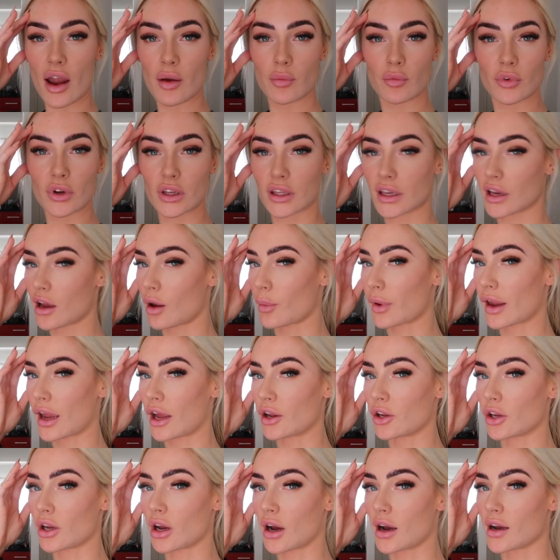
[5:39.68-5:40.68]
I'm really coming
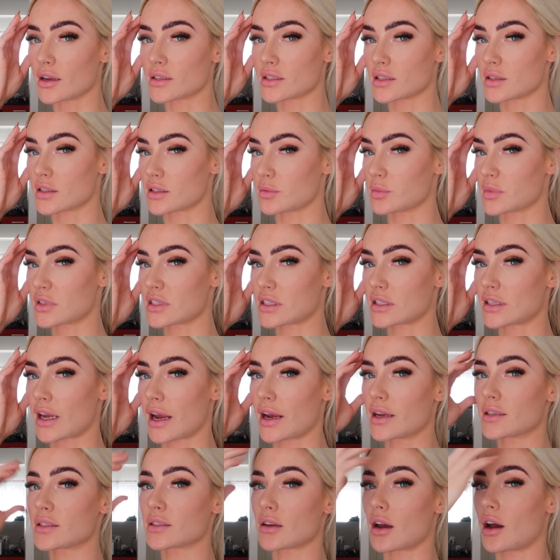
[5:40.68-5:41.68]
at you guys in some
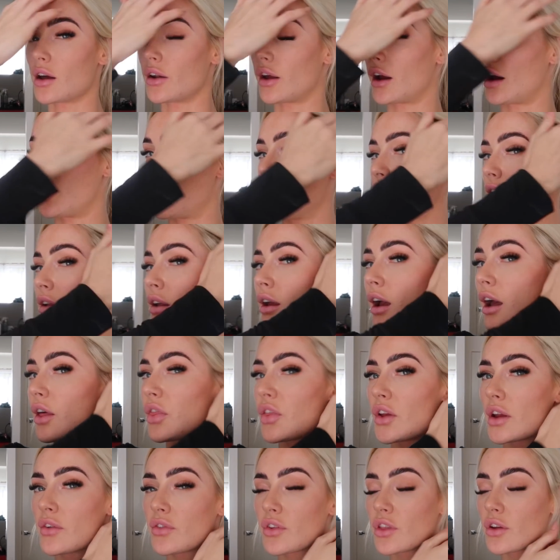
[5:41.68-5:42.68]
states, aren't I? I
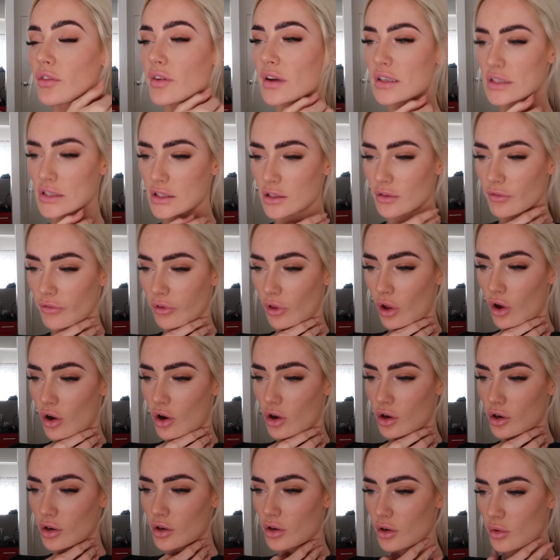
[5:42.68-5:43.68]
think for the rest of the
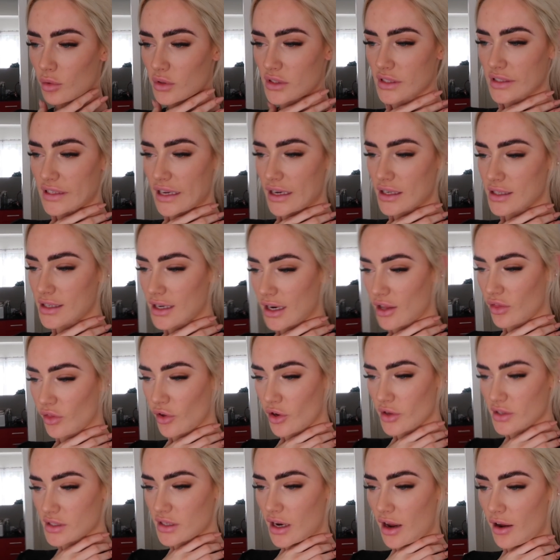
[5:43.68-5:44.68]
vlog, what's the day today,
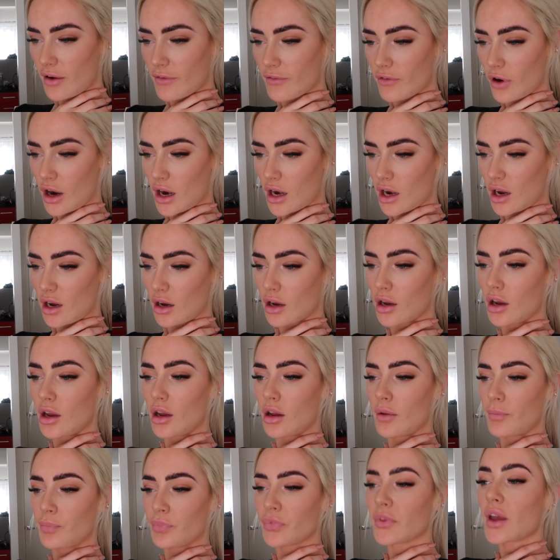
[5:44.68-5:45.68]
Thursday, Friday?
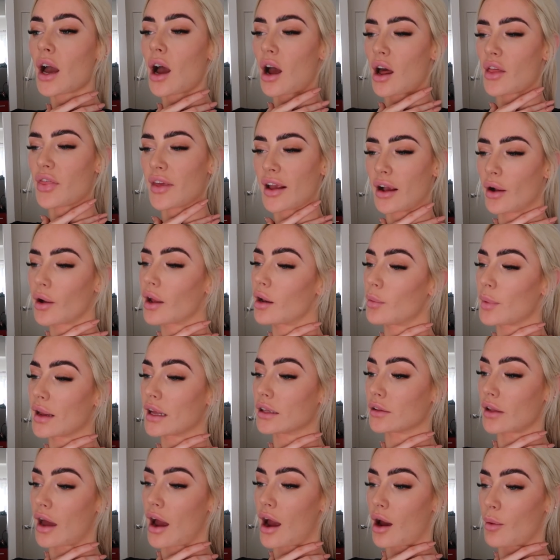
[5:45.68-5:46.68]
I think I'm going to be
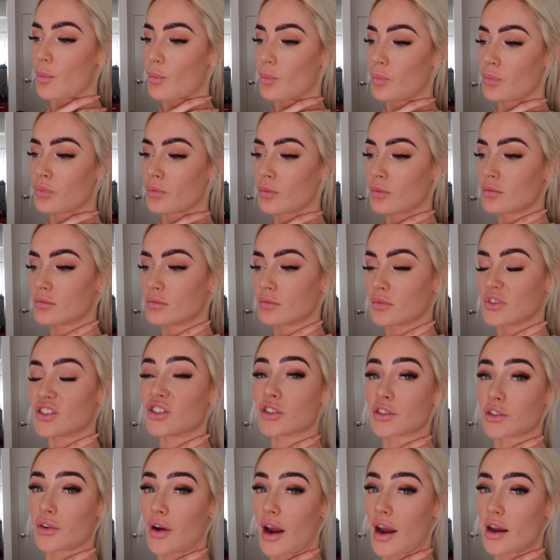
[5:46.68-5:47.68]
glam, which
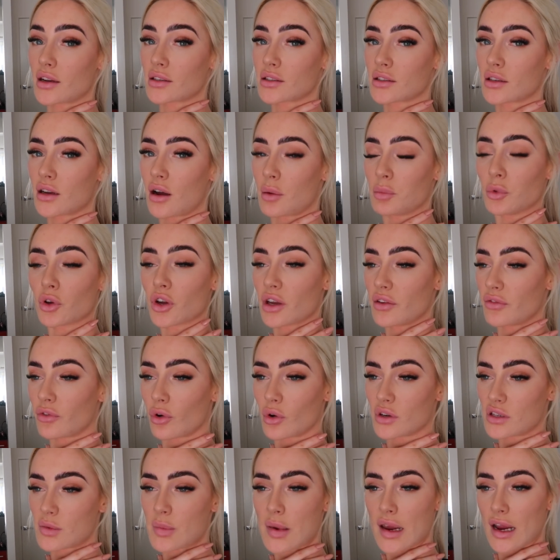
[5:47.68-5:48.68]
is great. I'm looking
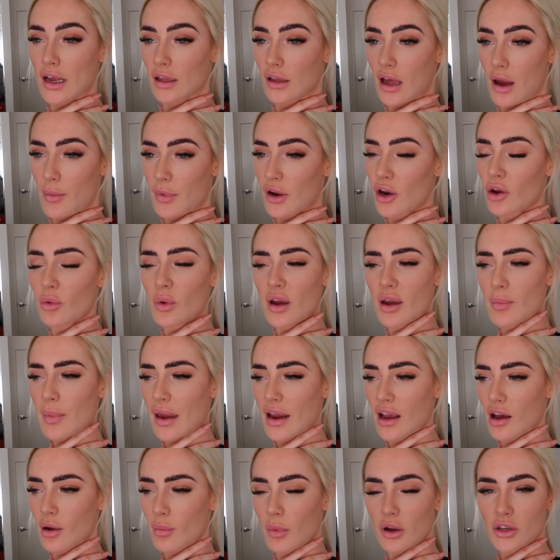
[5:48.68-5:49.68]
forward to being glam. I don't wear
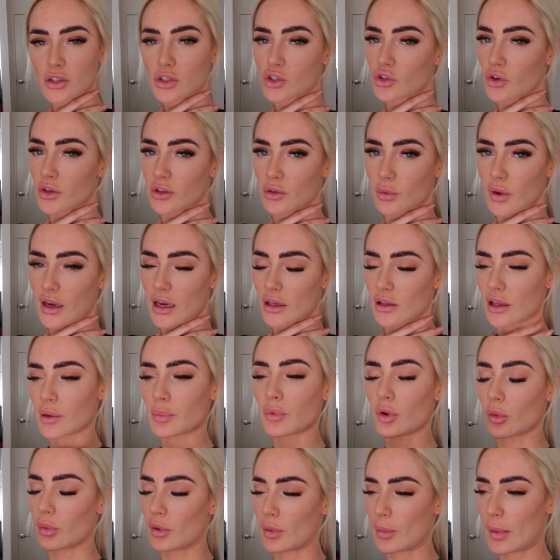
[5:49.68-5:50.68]
makeup much during the week, like
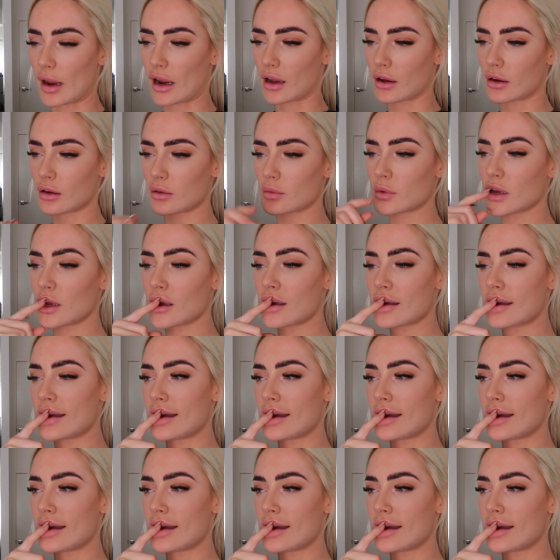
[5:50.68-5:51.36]
proper makeup.